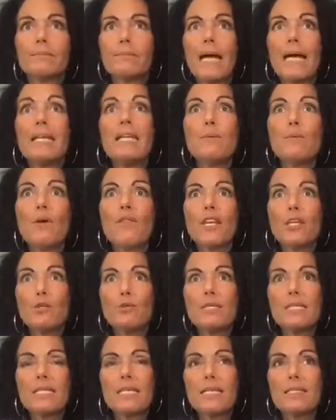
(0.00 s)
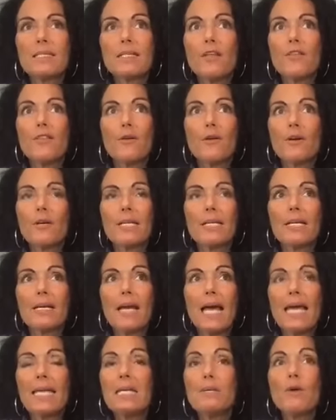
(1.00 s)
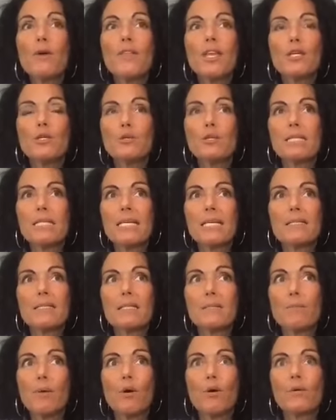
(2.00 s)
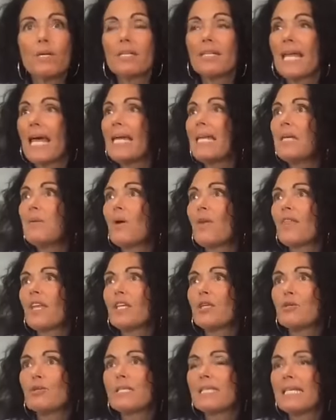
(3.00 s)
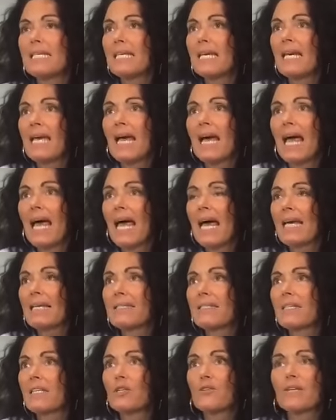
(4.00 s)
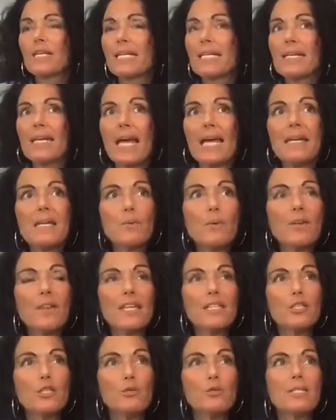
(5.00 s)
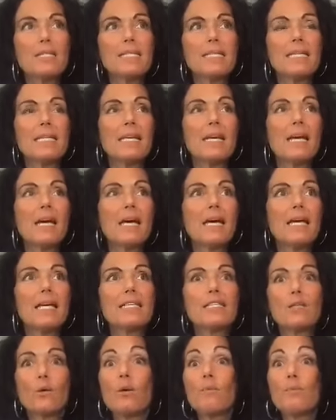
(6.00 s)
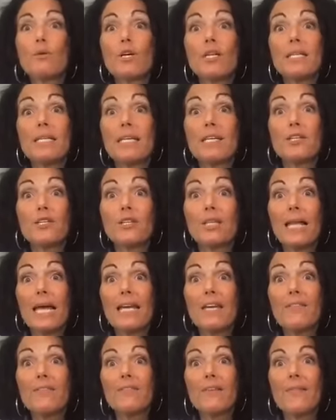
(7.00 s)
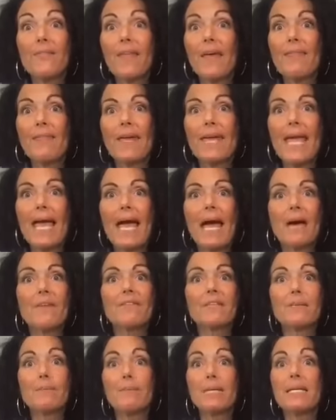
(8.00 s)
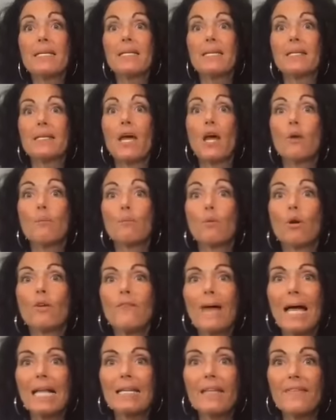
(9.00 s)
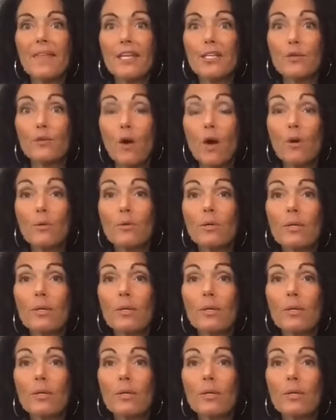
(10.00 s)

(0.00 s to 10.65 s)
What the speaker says: anyone that you see as an authority, anyone that you see as an opponent, anyone that you see as a critic, anyone that you see is so important in your life that they have an opinion more valid than your own.